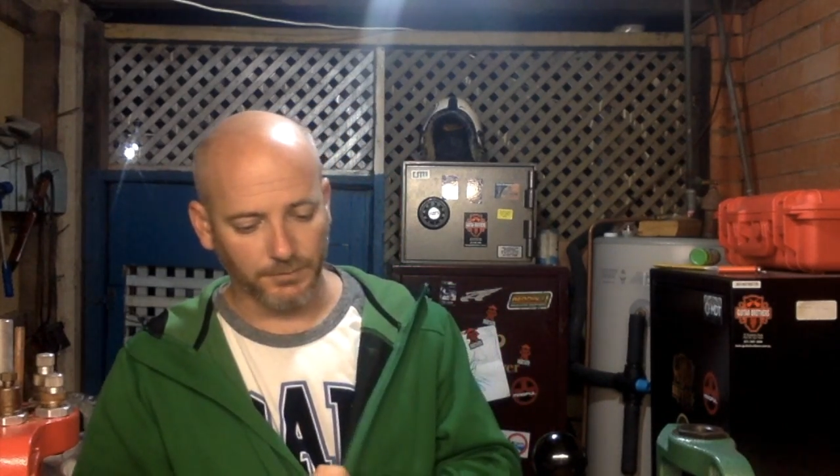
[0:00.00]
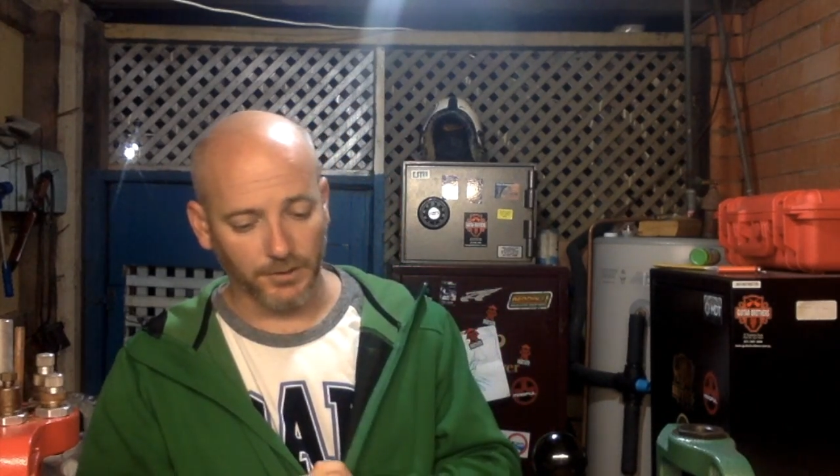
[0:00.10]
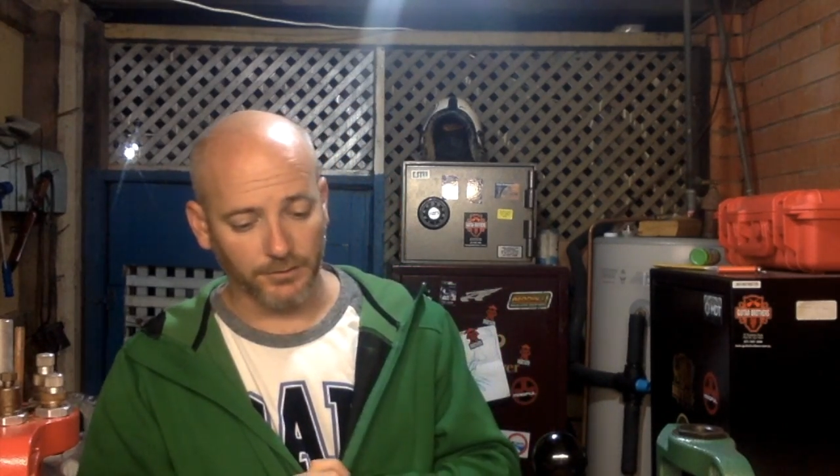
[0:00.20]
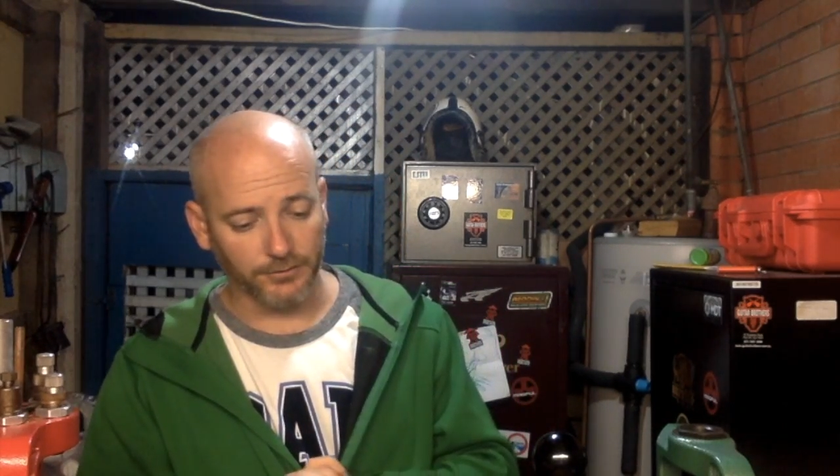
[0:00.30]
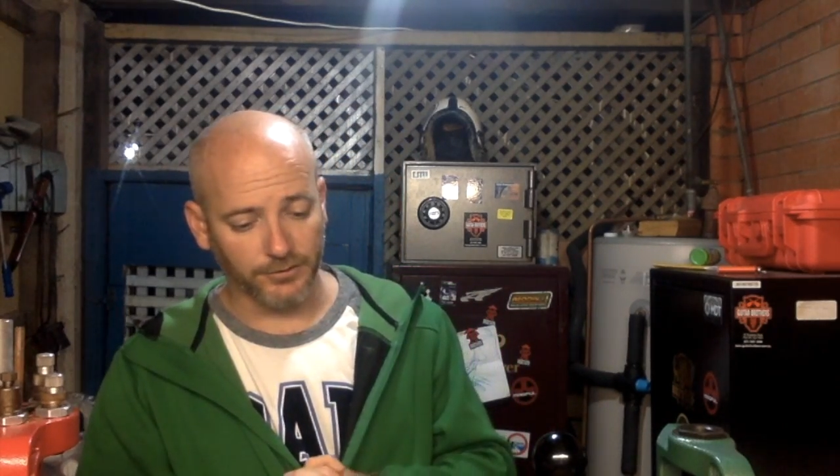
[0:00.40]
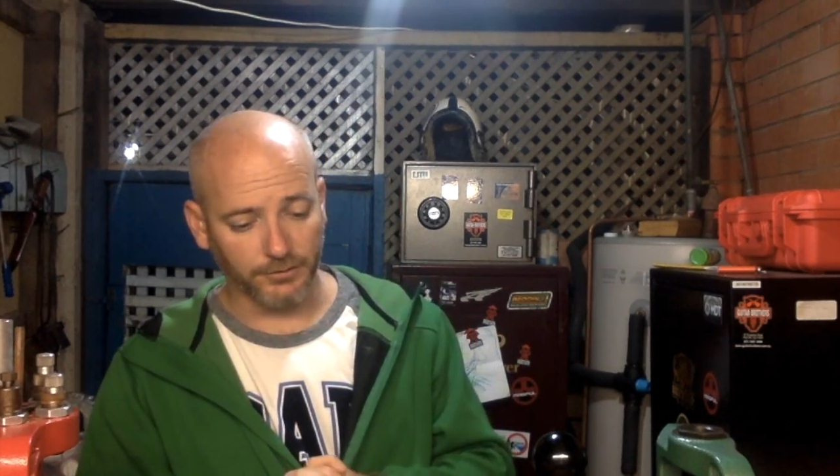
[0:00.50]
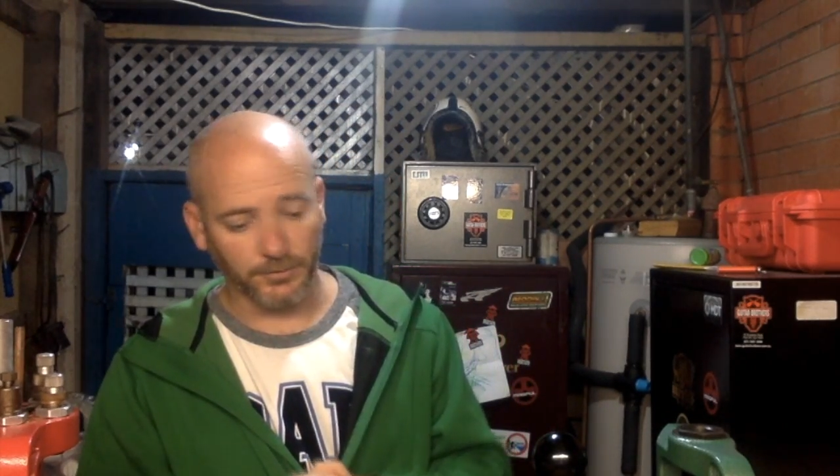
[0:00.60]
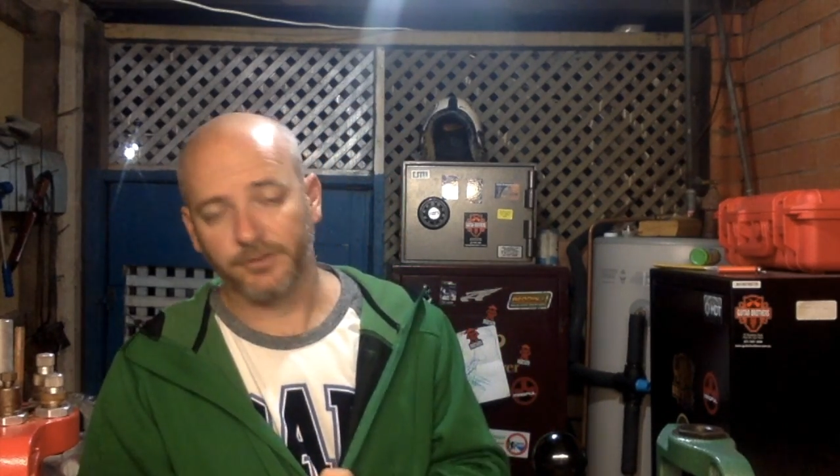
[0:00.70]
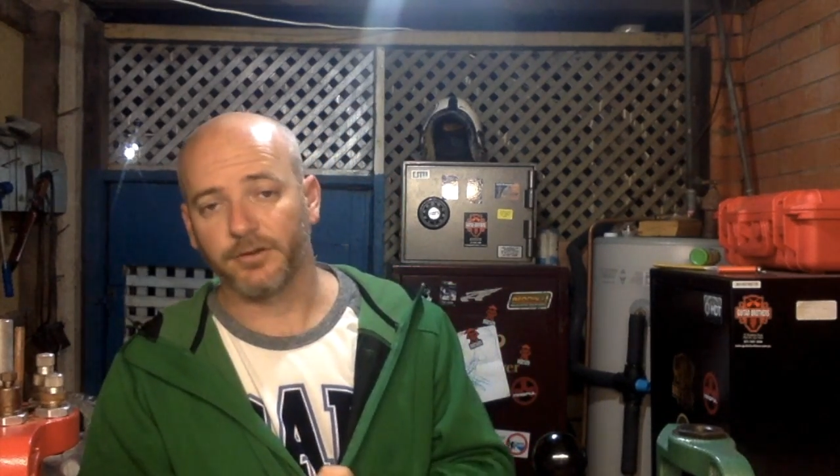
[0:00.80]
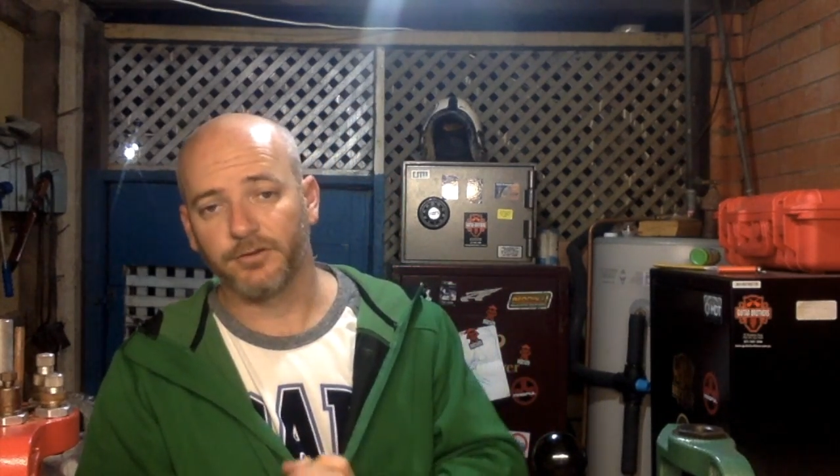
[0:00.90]
owned
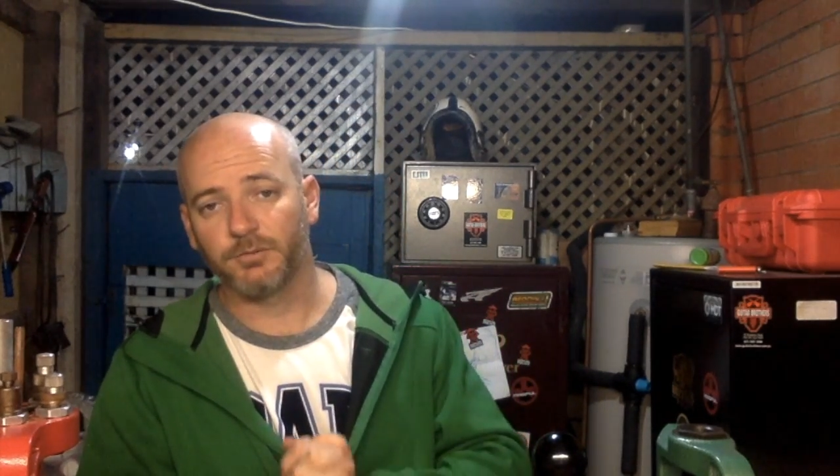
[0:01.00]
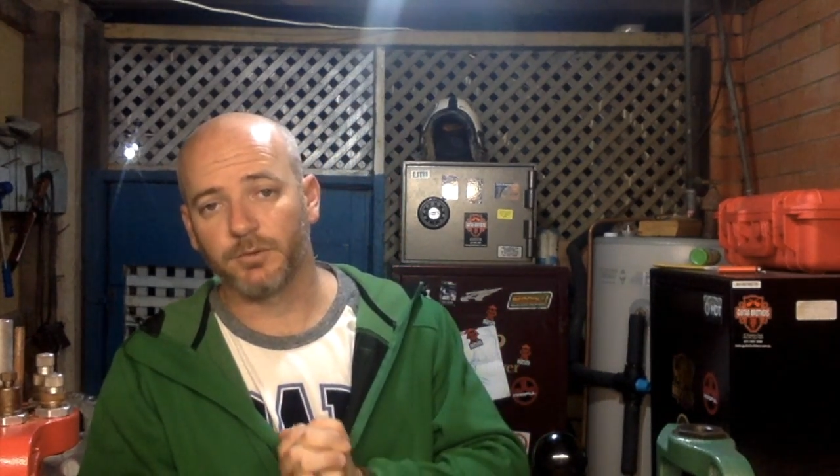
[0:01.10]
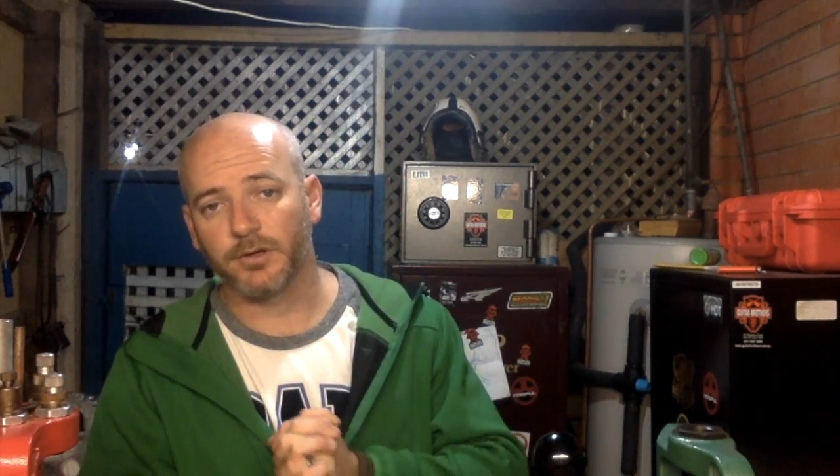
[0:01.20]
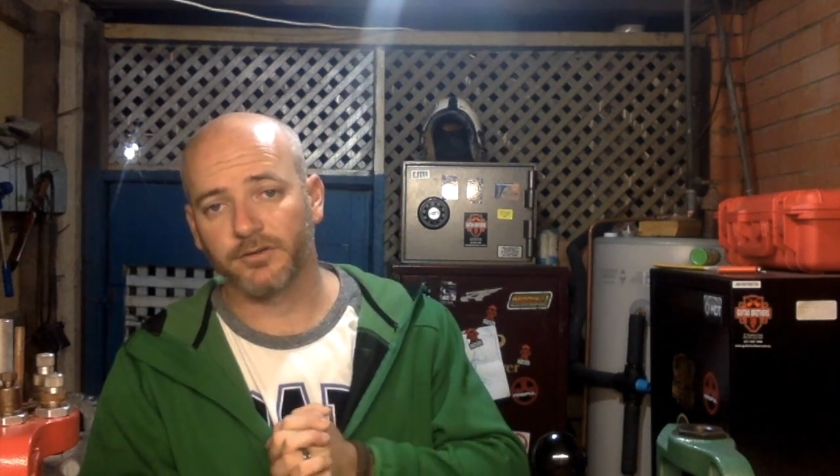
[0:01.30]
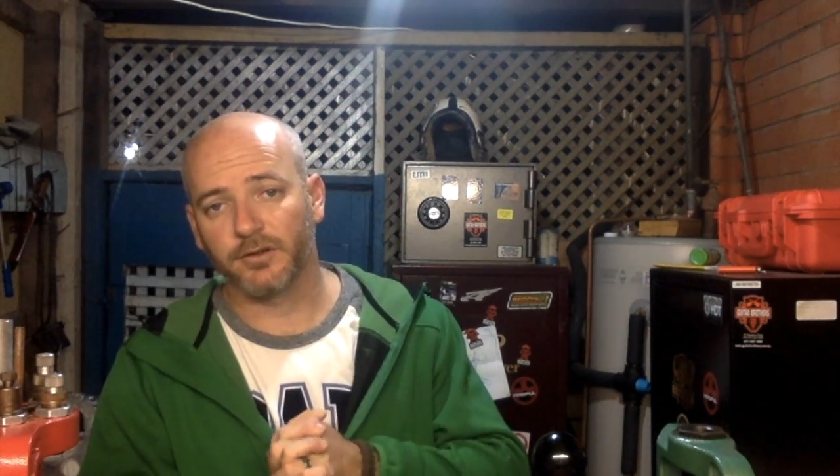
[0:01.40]
several SOG products